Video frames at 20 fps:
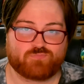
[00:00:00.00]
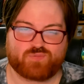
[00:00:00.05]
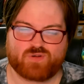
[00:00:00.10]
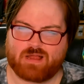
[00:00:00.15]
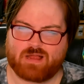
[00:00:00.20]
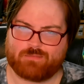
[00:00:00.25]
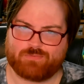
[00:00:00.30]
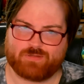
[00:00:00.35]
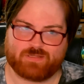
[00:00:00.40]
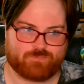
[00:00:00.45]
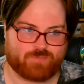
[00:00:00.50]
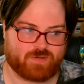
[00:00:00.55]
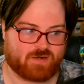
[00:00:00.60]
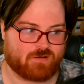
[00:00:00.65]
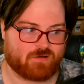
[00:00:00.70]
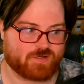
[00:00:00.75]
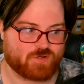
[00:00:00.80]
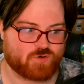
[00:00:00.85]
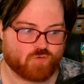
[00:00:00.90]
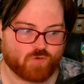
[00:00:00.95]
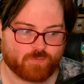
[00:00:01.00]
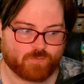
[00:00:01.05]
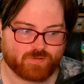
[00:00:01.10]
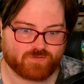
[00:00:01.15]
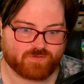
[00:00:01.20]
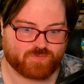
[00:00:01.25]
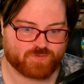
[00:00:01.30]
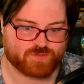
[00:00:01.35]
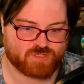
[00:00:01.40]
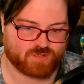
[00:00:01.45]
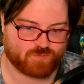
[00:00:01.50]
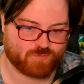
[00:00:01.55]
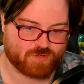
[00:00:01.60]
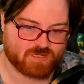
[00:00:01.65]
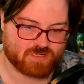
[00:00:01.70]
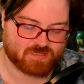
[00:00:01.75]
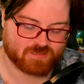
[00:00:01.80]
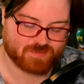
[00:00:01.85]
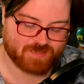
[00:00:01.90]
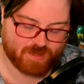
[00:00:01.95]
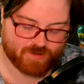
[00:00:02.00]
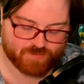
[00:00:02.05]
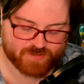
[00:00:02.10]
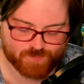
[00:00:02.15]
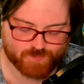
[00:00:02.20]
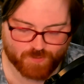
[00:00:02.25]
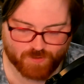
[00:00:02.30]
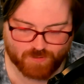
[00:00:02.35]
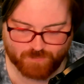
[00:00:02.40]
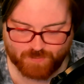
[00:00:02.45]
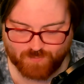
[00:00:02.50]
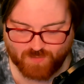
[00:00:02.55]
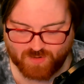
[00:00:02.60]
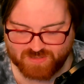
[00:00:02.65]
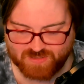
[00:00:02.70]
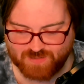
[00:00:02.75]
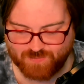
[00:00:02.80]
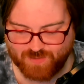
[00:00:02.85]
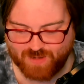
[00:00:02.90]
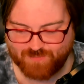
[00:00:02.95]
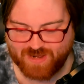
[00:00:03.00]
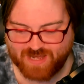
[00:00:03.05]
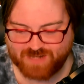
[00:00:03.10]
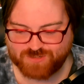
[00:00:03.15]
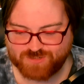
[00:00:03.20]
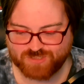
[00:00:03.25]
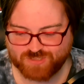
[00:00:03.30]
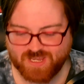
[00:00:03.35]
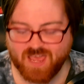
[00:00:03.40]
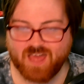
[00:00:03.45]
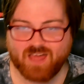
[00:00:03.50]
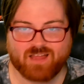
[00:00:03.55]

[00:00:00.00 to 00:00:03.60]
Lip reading: probably Baron Corbin for some reason. They always put him in multi-man matches.